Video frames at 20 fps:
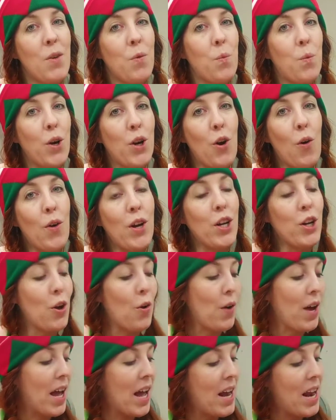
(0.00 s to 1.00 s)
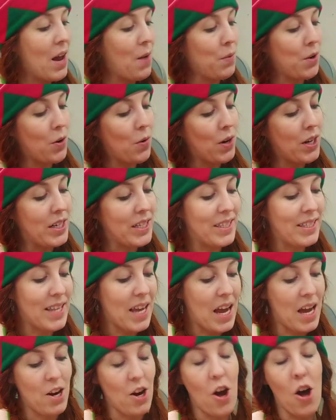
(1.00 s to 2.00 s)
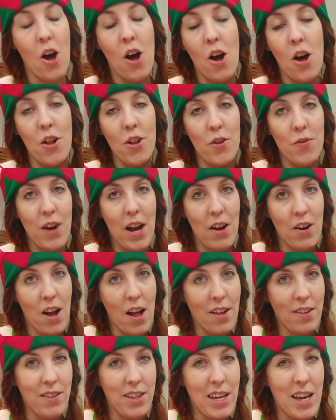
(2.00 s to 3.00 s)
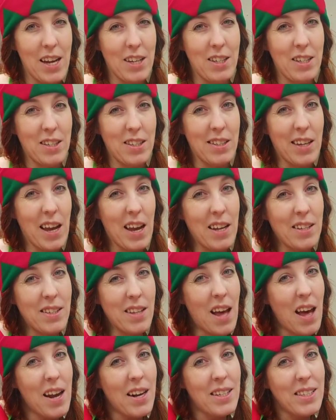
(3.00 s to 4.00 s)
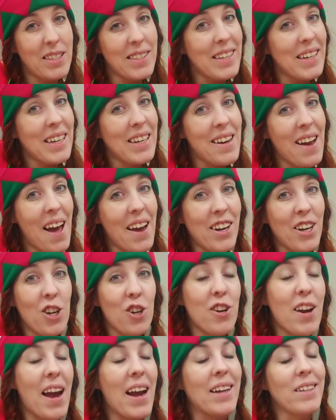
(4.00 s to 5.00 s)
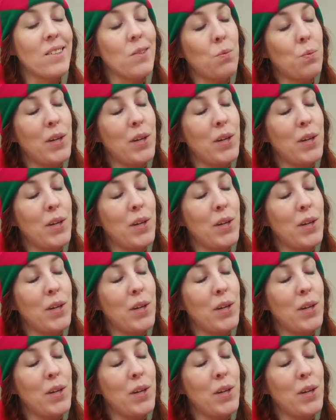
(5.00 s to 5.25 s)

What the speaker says: We're going to go ahead and we're going to sand all around all of the edges because honestly, naughty or nice,